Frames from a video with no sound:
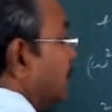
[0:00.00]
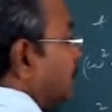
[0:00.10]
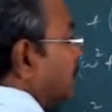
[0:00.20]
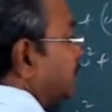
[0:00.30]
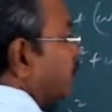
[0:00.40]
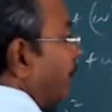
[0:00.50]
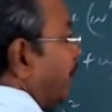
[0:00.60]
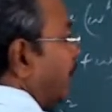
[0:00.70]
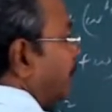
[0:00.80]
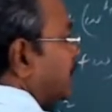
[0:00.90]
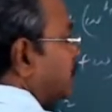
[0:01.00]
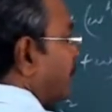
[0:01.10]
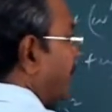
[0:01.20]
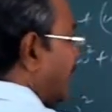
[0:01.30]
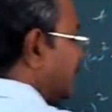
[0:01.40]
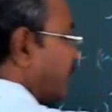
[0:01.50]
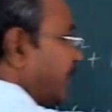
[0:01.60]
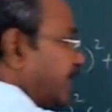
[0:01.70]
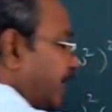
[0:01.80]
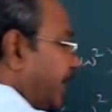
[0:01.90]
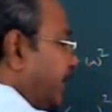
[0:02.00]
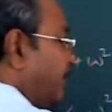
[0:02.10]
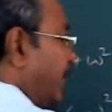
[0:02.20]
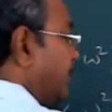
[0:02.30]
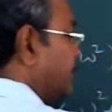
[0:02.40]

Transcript: this omega plus omega square again minus